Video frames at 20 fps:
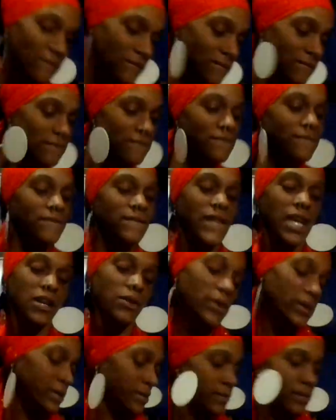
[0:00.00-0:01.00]

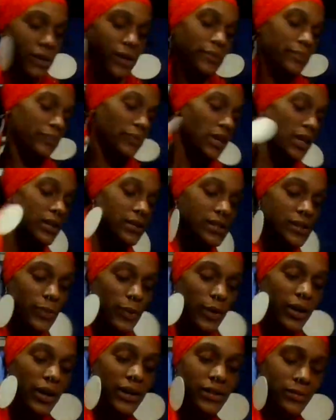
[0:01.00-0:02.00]
Anyways, sorry.
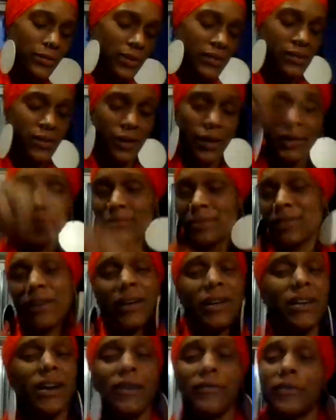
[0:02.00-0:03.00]
Spirit guys, I'm not sorry.
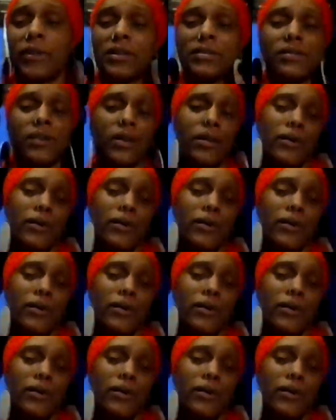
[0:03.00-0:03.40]
Sorry, not fucking sorry.